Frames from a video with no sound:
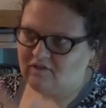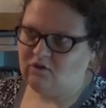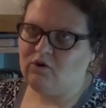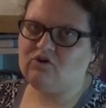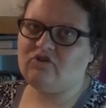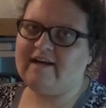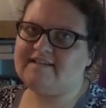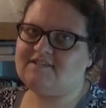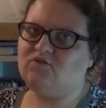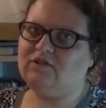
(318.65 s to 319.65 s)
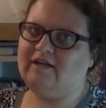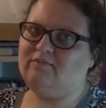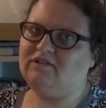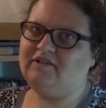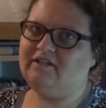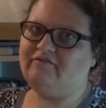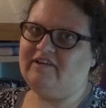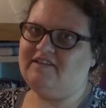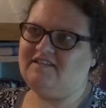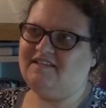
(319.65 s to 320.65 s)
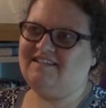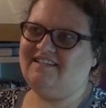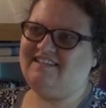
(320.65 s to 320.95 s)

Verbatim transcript: well, grad school, I believe. And uh,